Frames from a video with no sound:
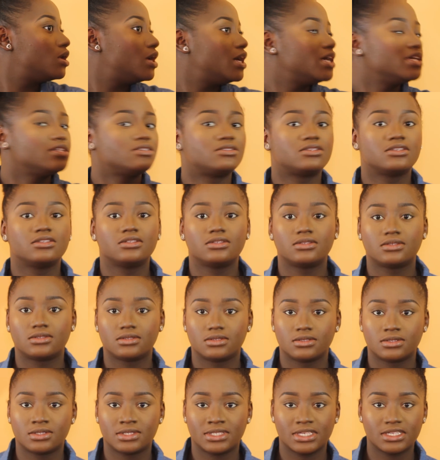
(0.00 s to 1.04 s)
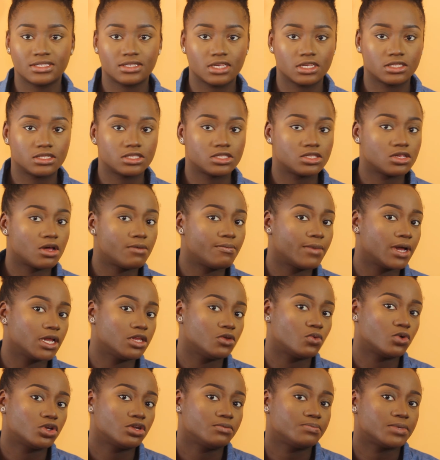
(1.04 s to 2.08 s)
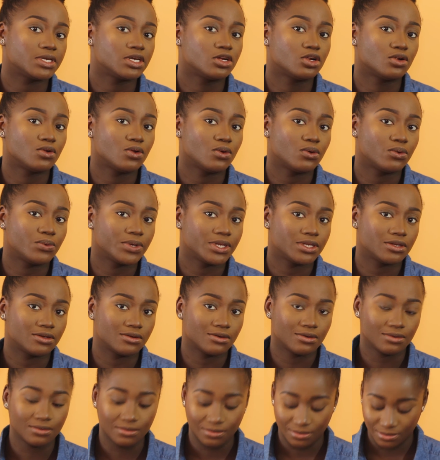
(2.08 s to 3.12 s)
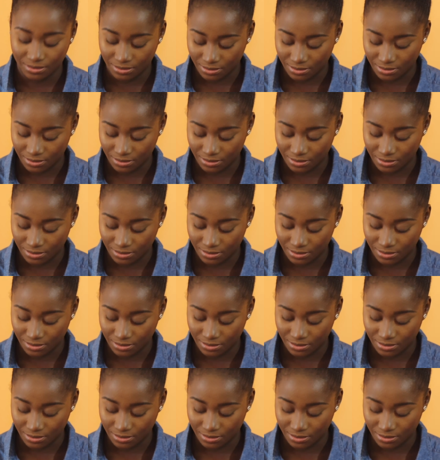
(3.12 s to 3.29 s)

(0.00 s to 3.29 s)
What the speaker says: And since it's summer, you want to be glowing, no?